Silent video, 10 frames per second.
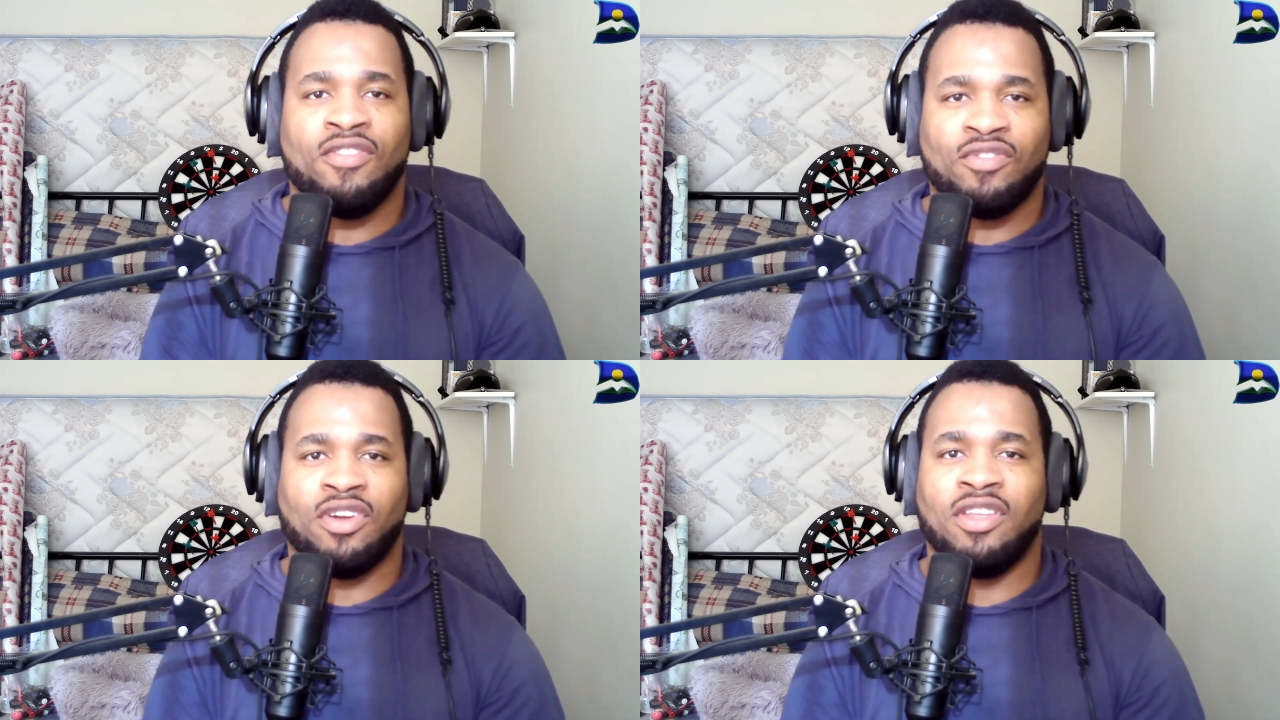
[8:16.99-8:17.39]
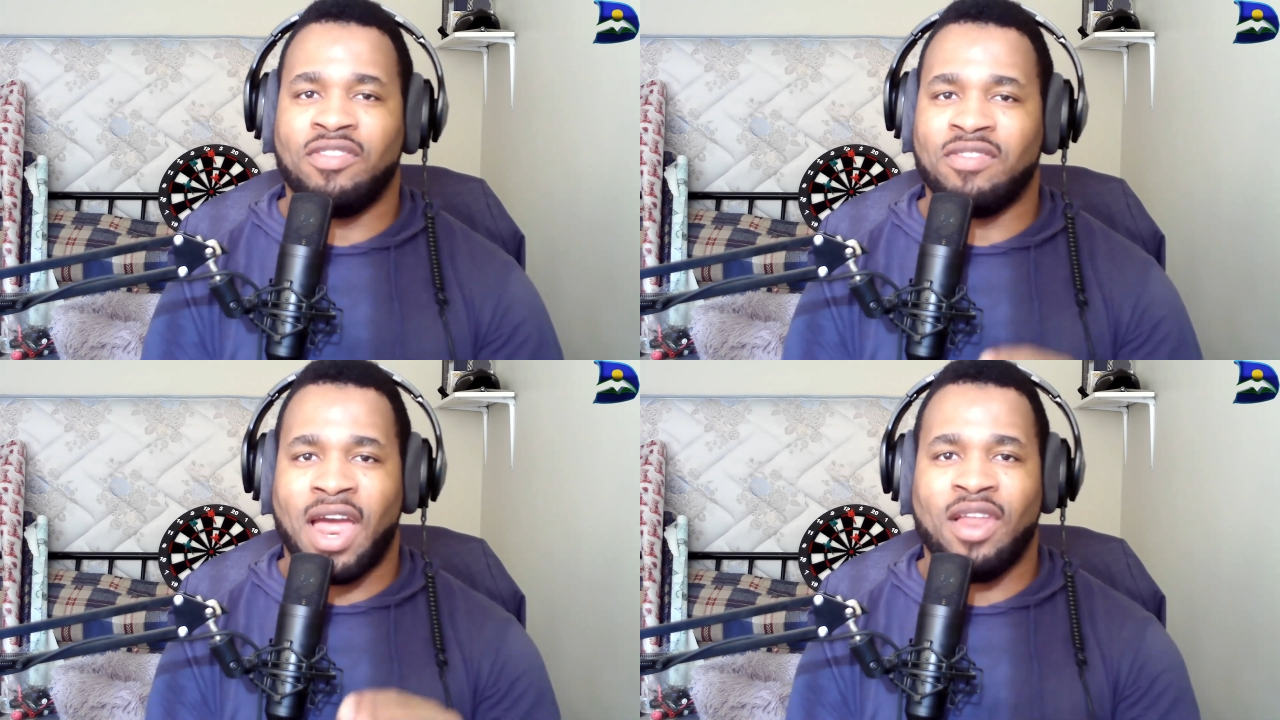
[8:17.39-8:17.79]
So
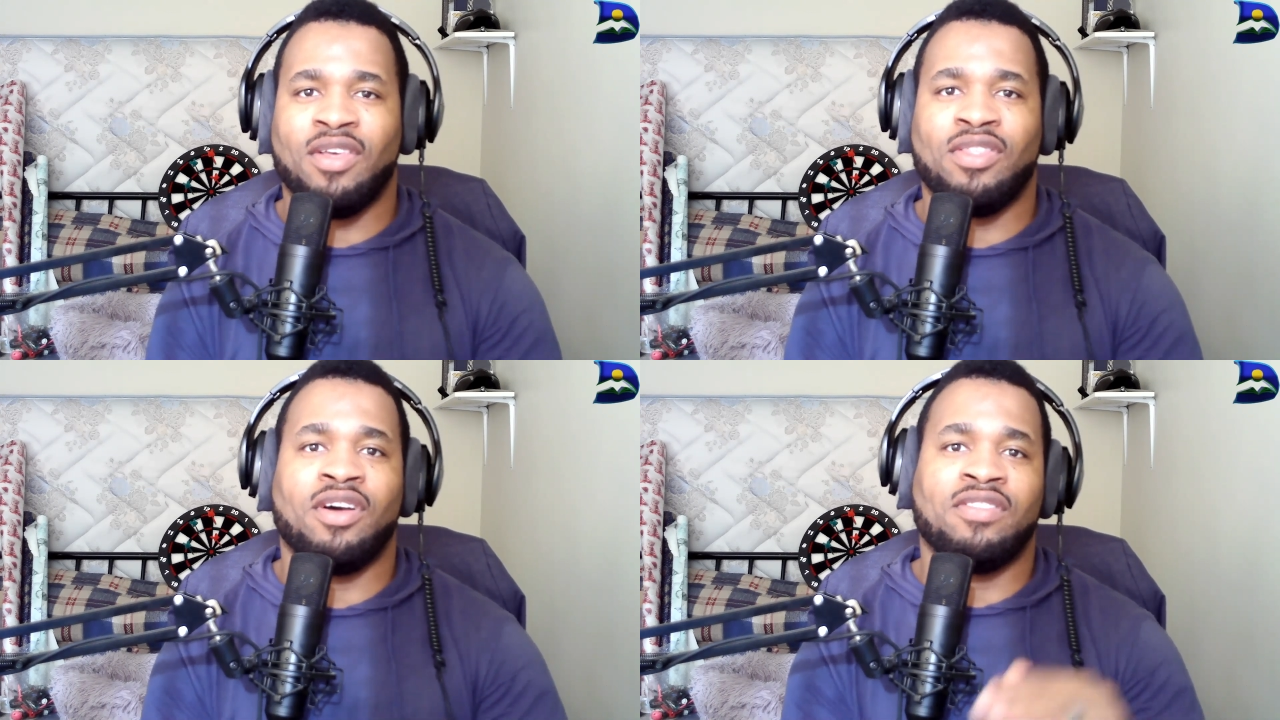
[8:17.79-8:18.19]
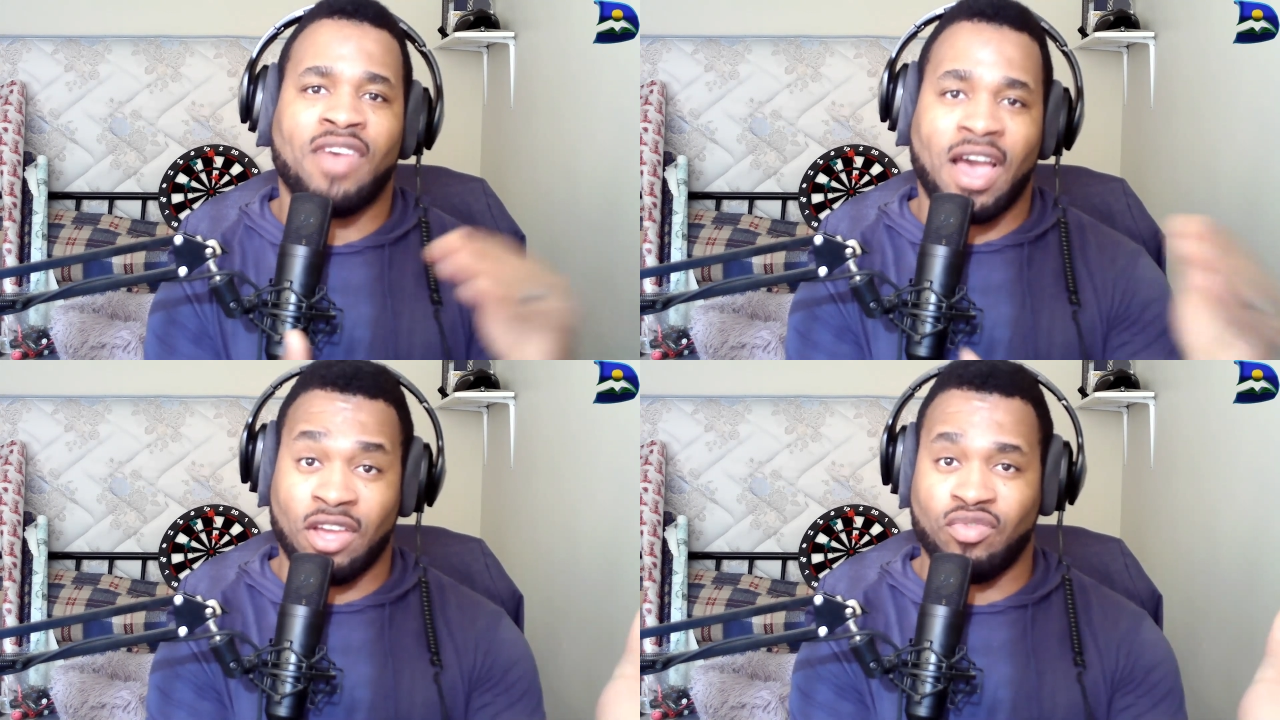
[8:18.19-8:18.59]
this is another
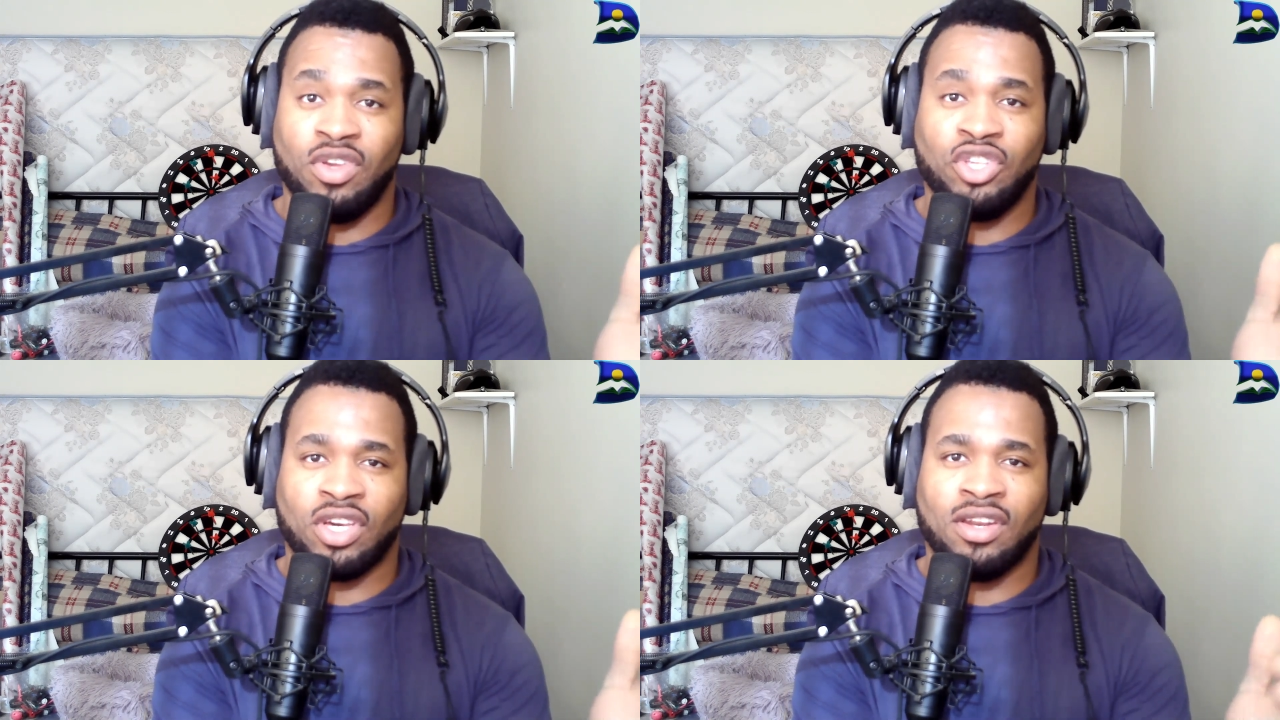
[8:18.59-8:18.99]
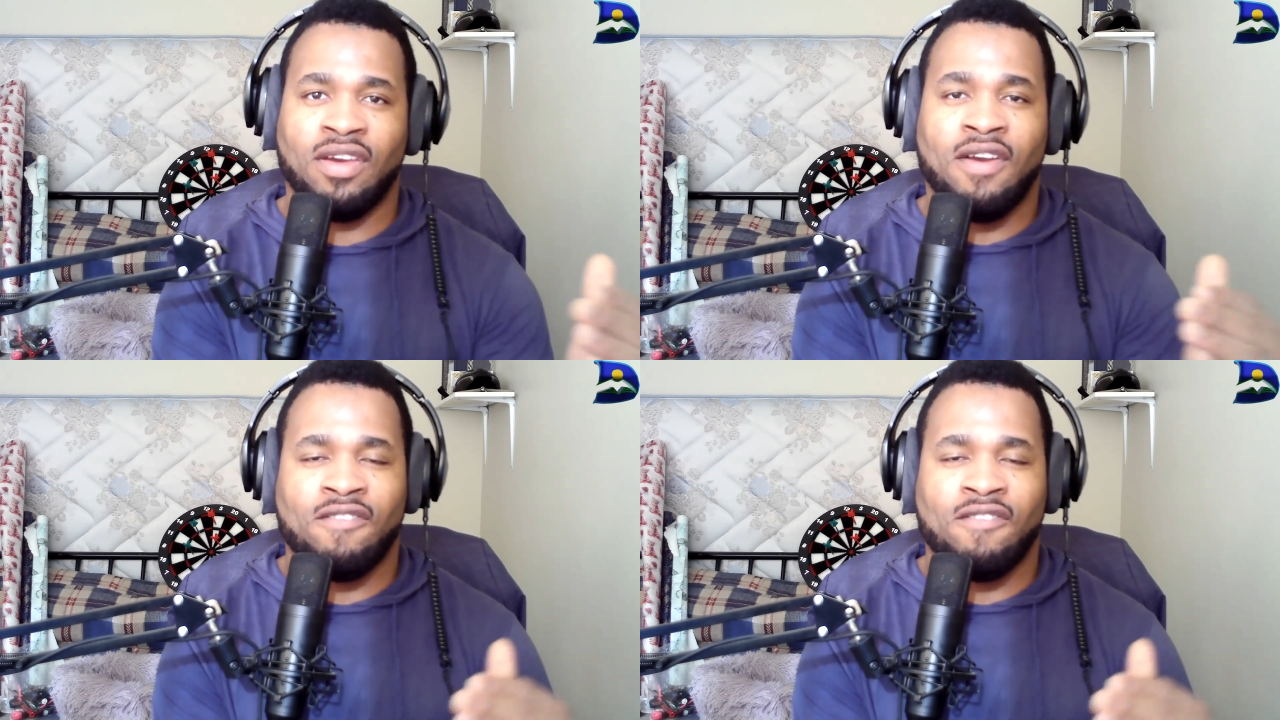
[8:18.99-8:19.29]
target region